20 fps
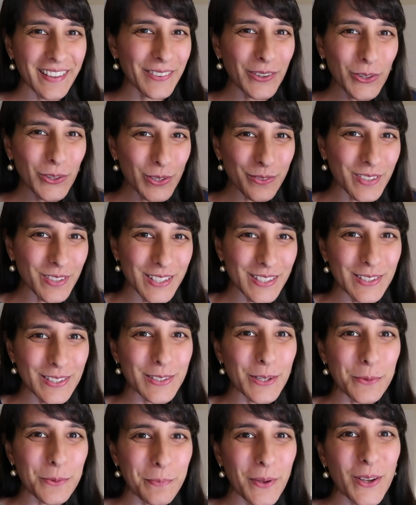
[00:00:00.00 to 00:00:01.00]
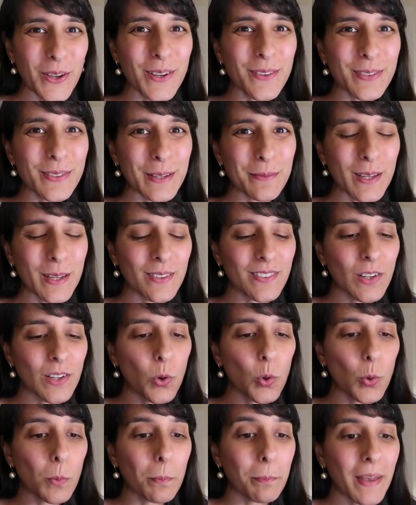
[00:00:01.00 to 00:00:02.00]
All of this is so perfect because it
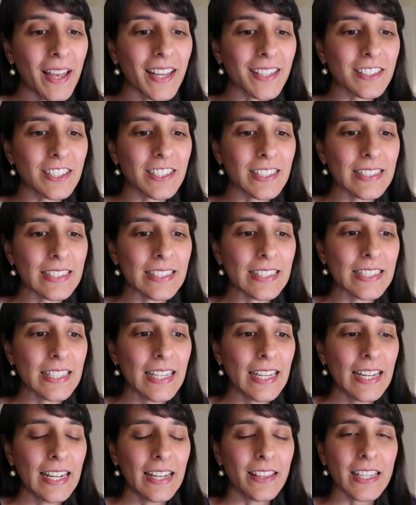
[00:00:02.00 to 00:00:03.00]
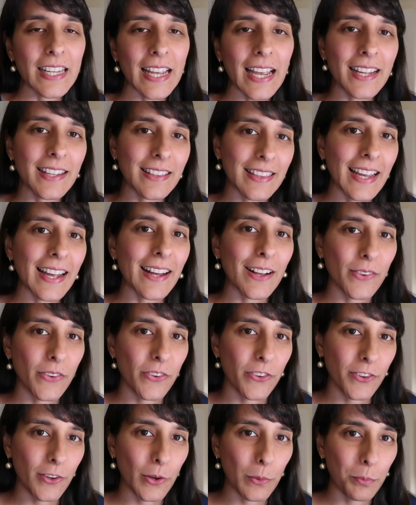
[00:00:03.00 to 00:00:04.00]
all matches the eighth
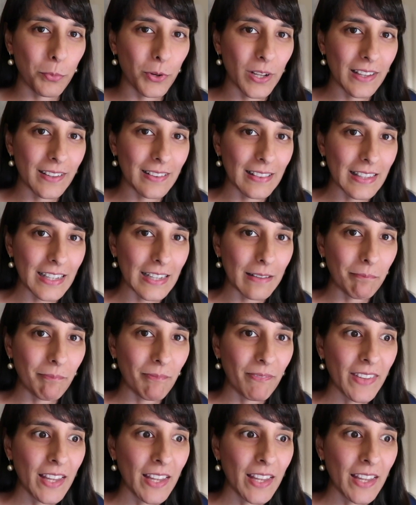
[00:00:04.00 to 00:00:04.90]
house so brilliantly.